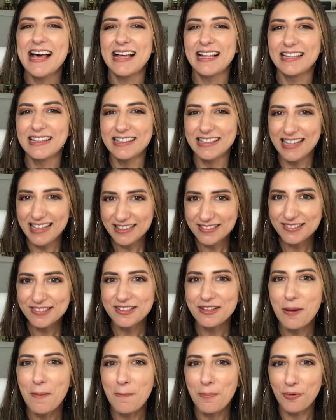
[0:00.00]

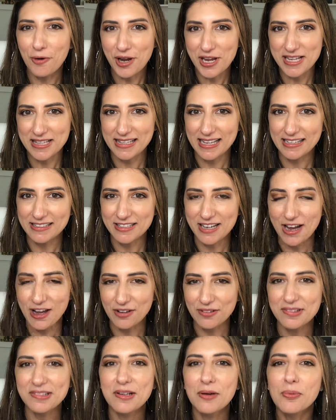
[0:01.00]
Let's break that
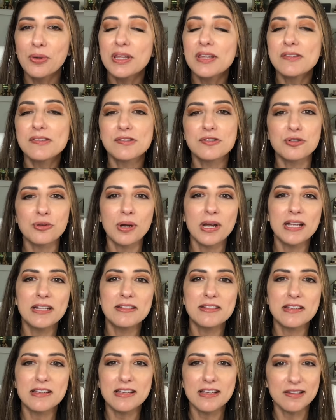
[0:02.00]
down. So what is
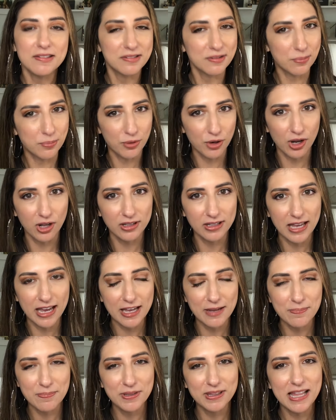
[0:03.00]
trending is a
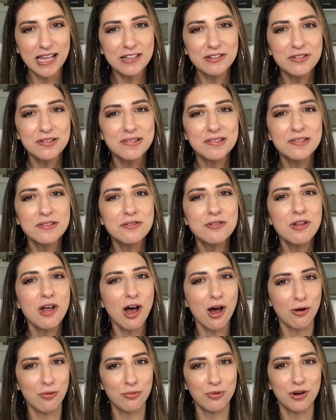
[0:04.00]
bralette, but that does
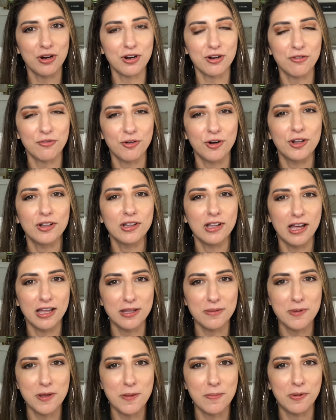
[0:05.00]
not work for a
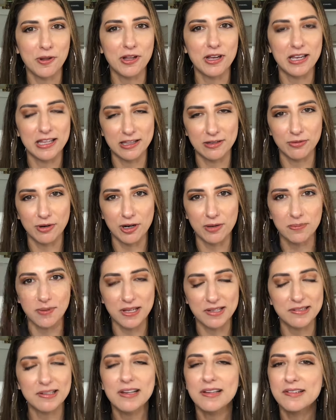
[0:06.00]
lot of people in the
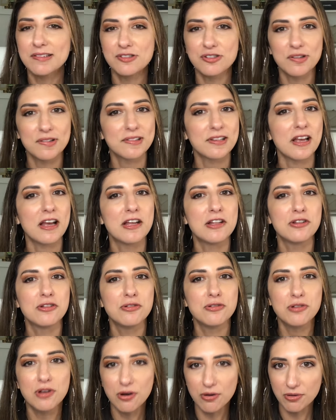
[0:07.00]
workplace. That is just a
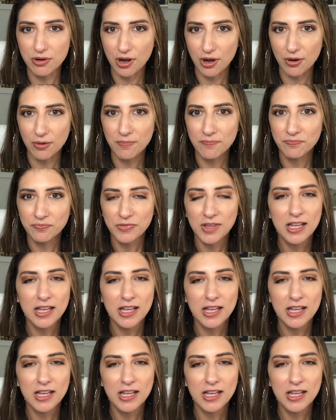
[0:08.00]
no-go.